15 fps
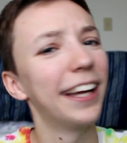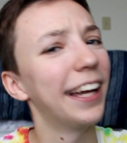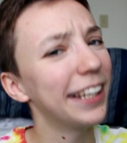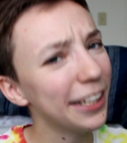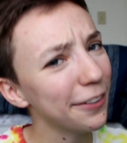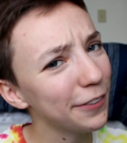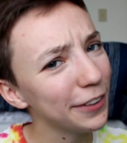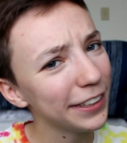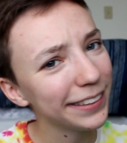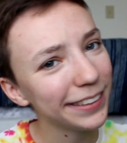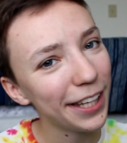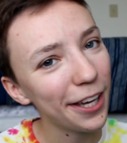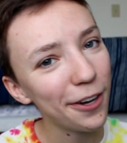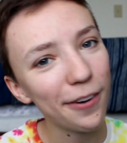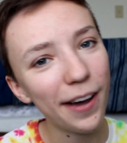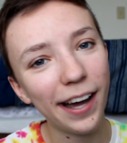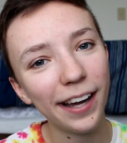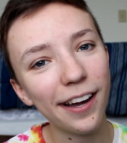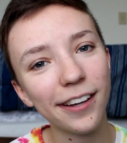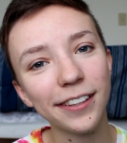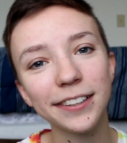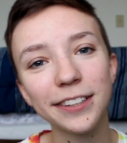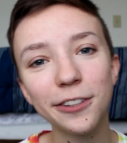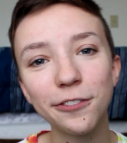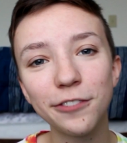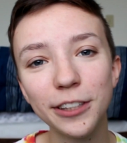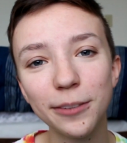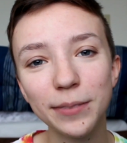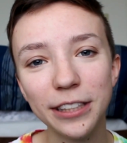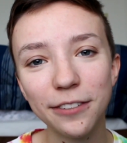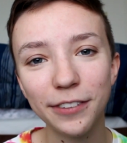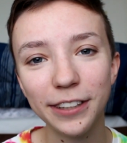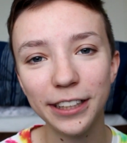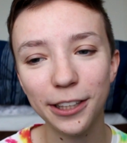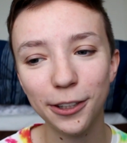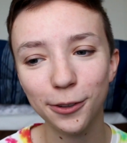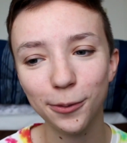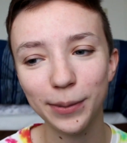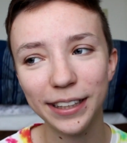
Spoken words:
And if you didn't know, I also filmed a video